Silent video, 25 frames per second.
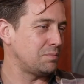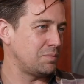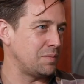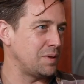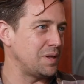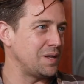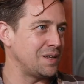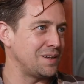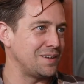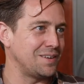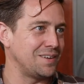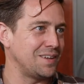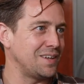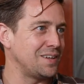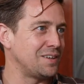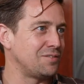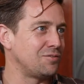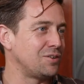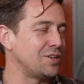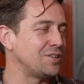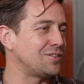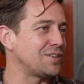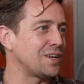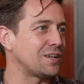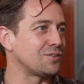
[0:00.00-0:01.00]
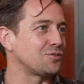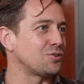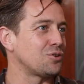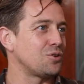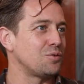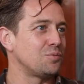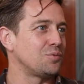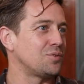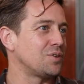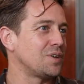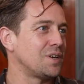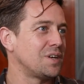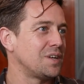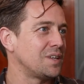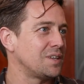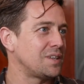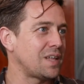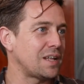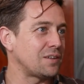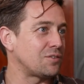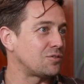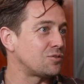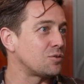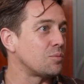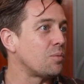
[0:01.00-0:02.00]
in retail terms,
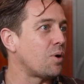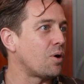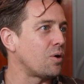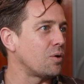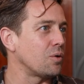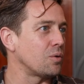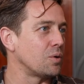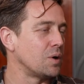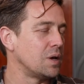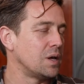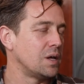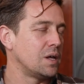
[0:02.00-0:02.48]
that's tomorrow.